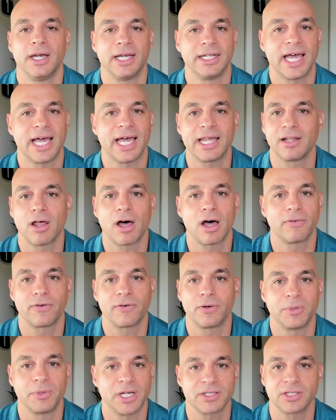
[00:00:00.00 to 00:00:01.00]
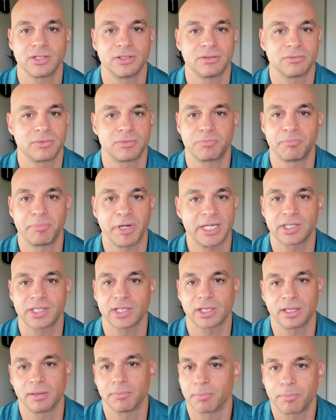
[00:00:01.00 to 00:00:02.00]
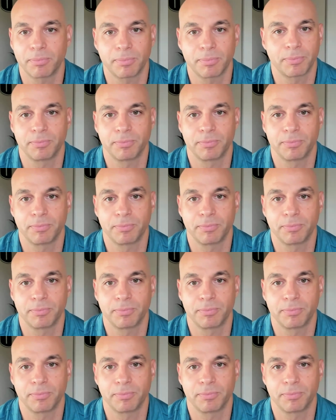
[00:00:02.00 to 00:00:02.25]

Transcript: and that law firm doesn't basically